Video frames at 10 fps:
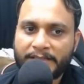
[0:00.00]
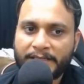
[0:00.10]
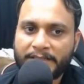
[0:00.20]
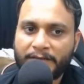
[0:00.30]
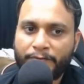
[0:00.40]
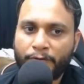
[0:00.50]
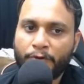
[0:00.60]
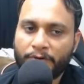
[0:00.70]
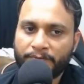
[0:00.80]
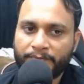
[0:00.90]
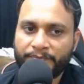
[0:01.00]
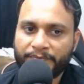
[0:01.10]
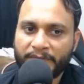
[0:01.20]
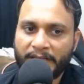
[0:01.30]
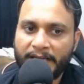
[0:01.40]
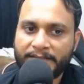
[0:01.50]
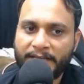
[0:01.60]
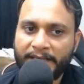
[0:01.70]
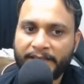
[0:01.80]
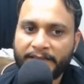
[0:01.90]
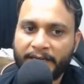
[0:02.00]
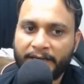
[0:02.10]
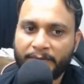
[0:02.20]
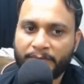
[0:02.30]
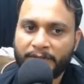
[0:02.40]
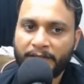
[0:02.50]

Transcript: let's say 4 as the ith item,